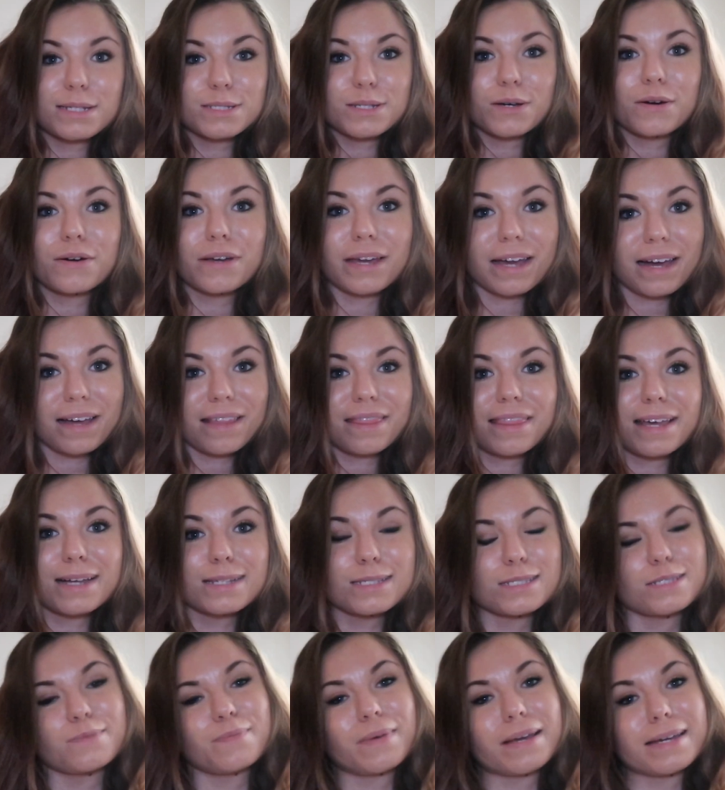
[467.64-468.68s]
So yeah,
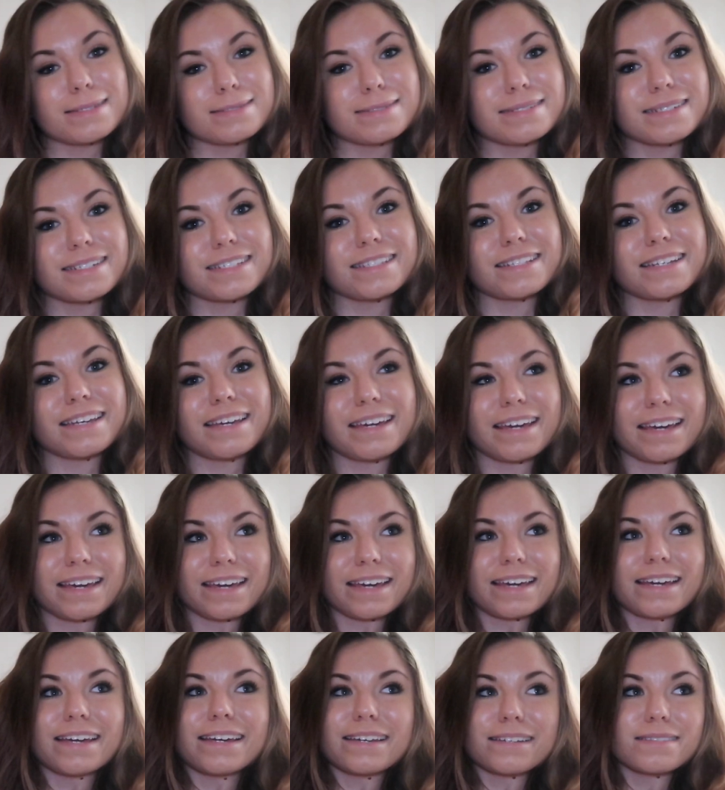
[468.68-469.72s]
that's basically
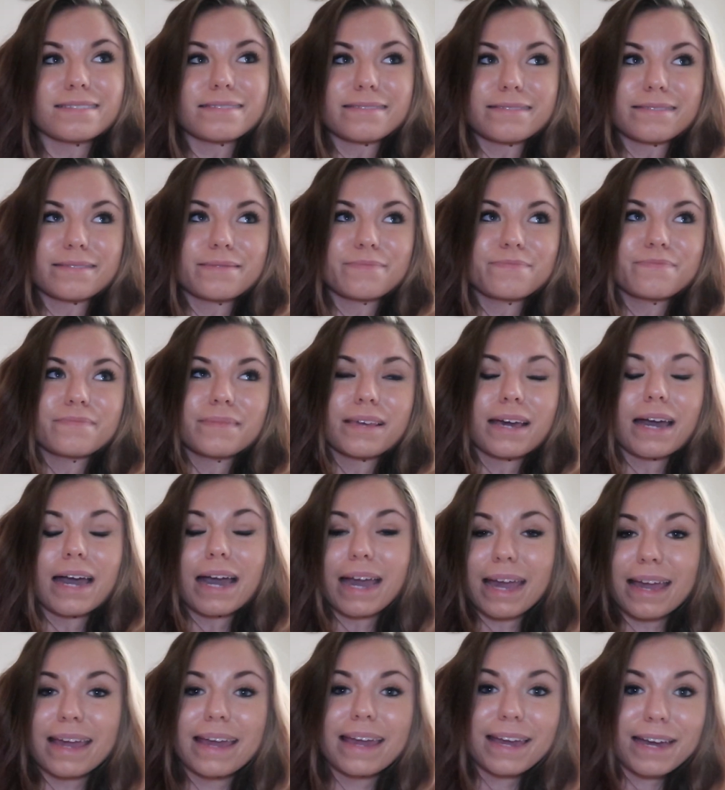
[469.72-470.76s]
it.
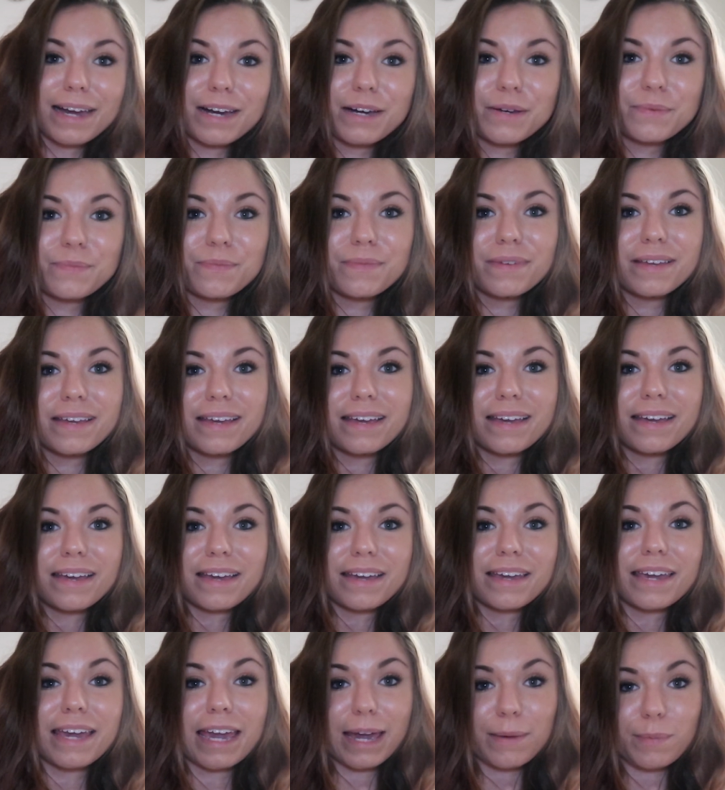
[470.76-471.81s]
I am
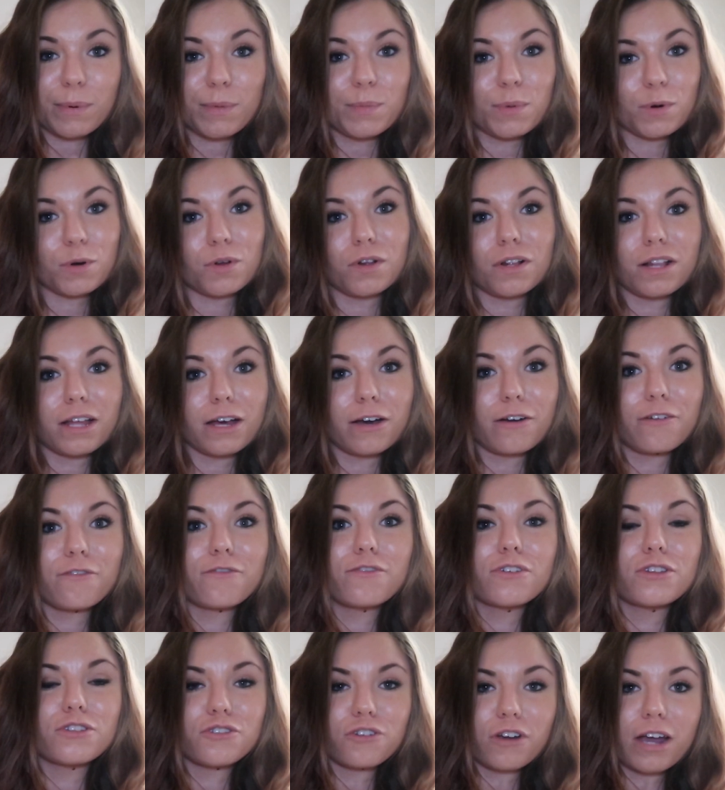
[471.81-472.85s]
capable
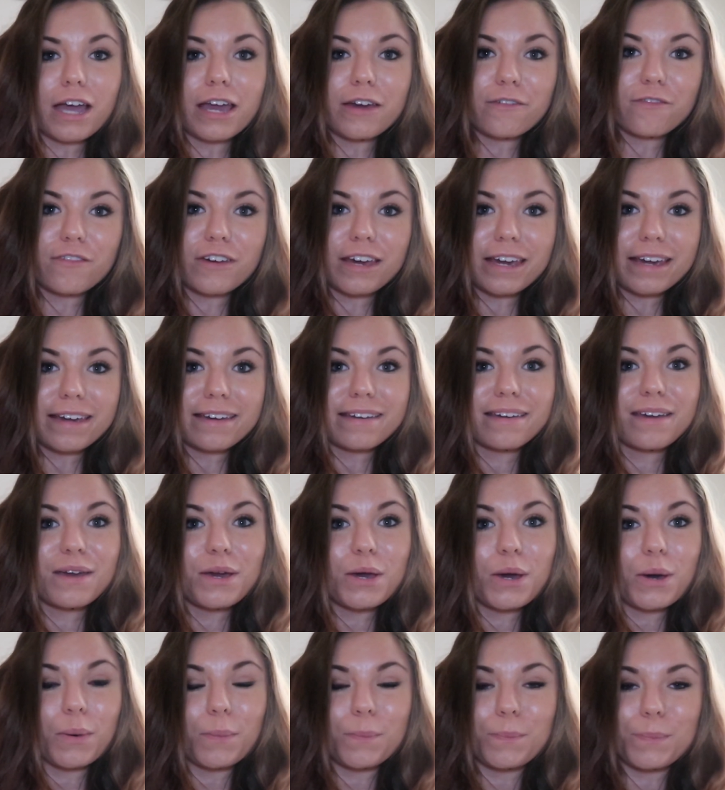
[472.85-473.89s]
of driving,
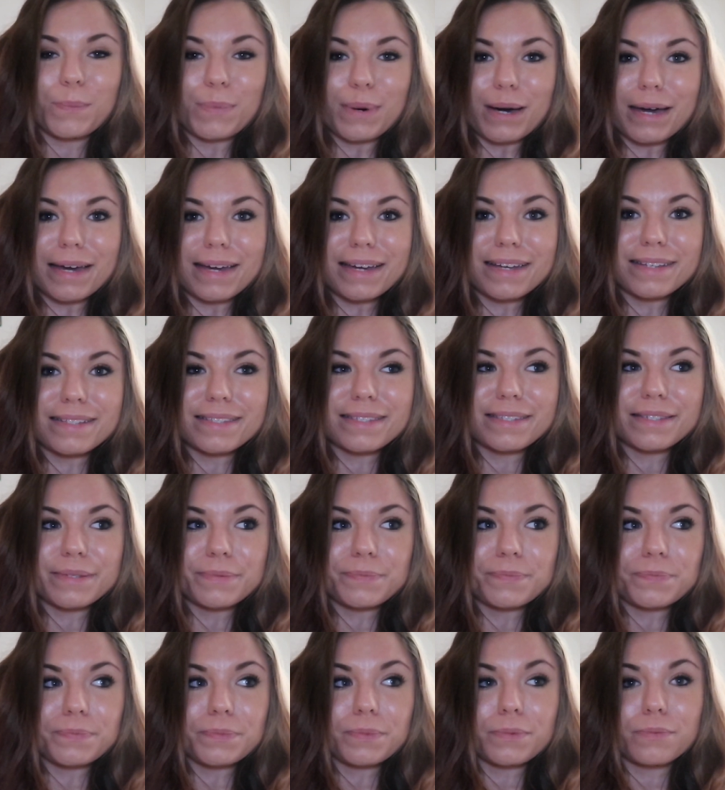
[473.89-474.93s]
but
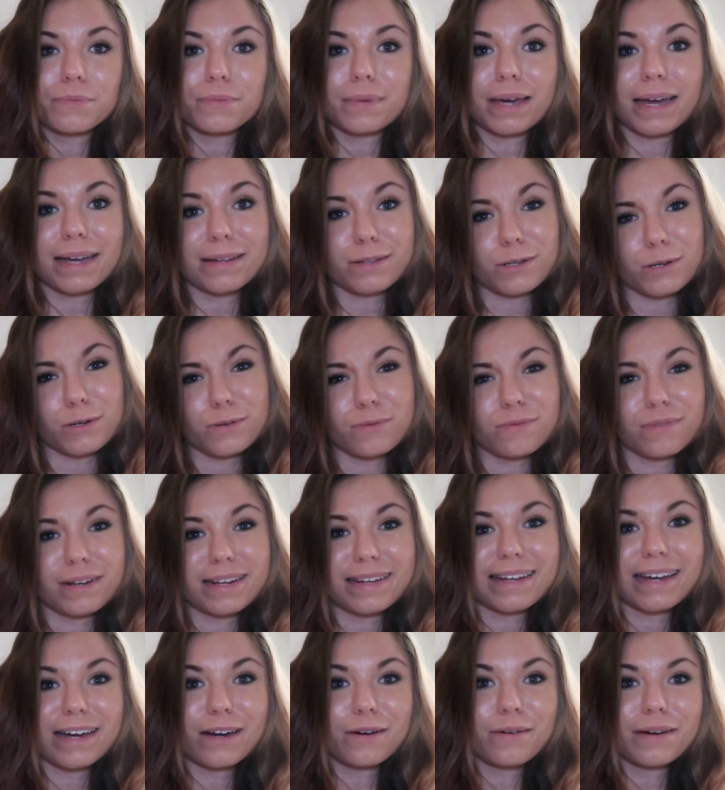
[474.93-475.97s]
I don't
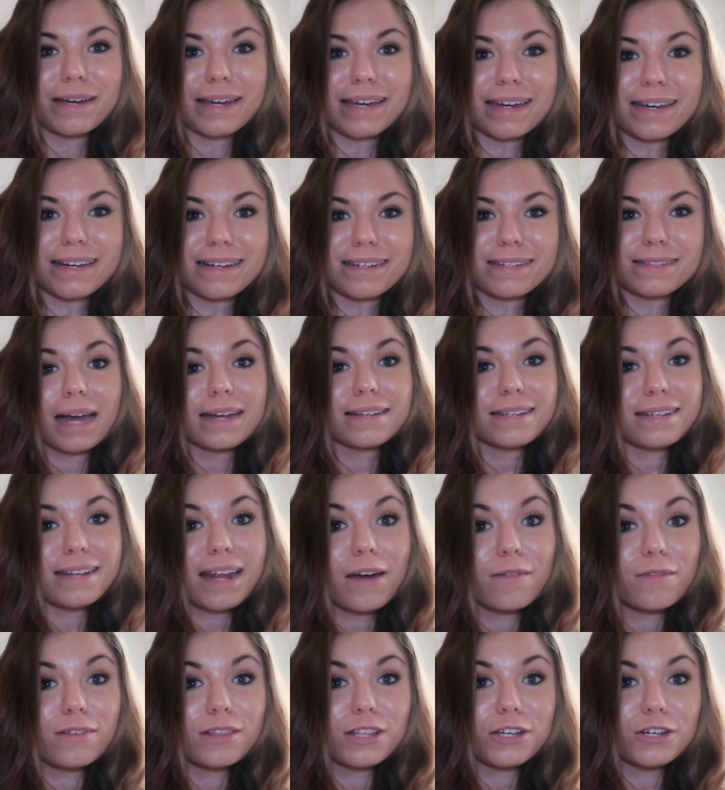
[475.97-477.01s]
right now, and I did
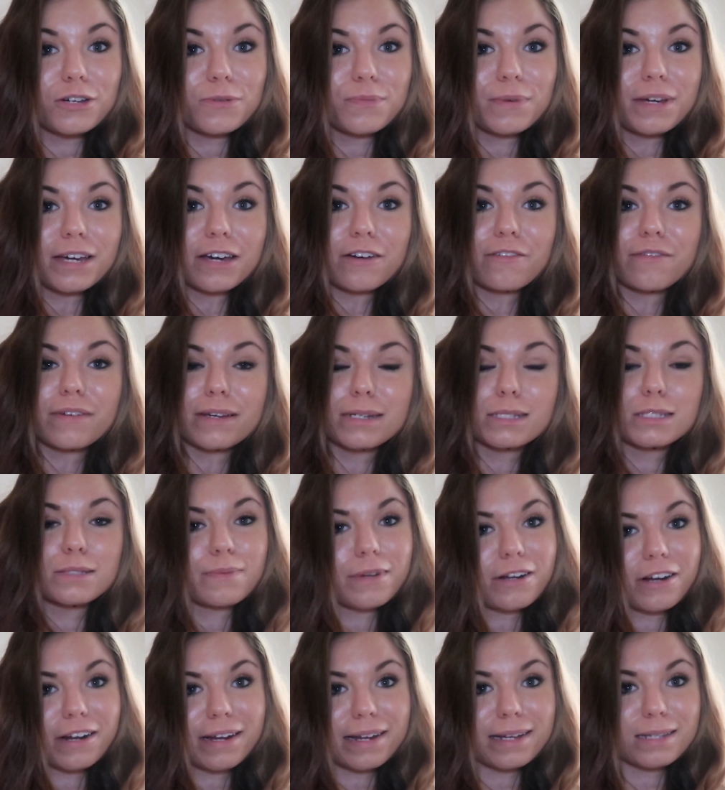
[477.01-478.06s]
have a little bit of
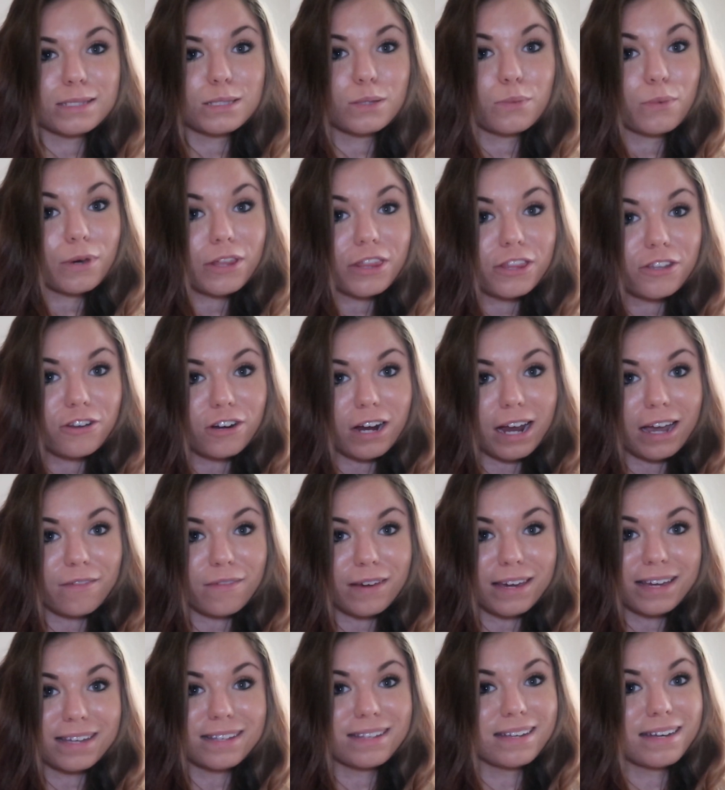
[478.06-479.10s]
experience with
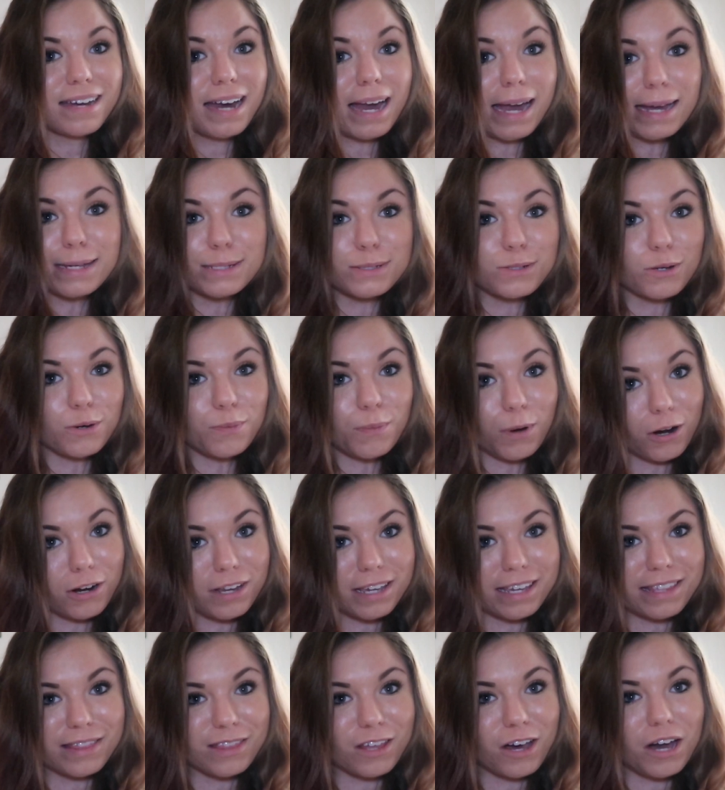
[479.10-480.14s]
driving in a high school
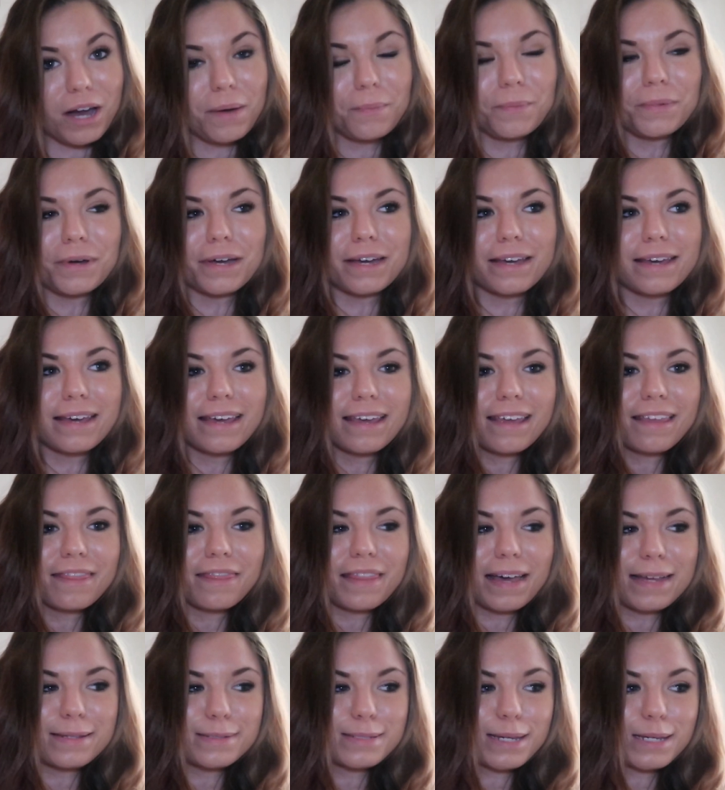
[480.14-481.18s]
parking lot, but
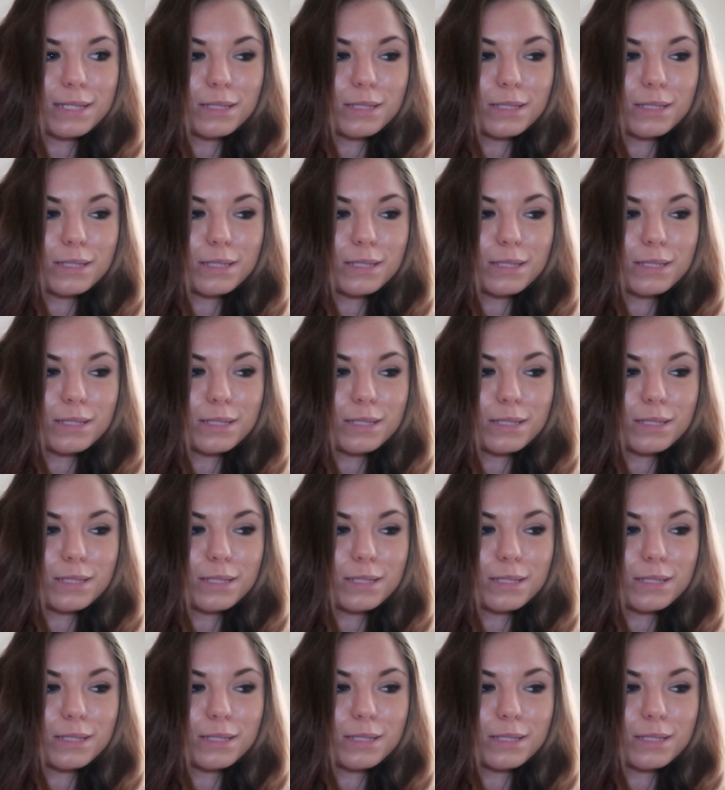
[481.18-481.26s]
that's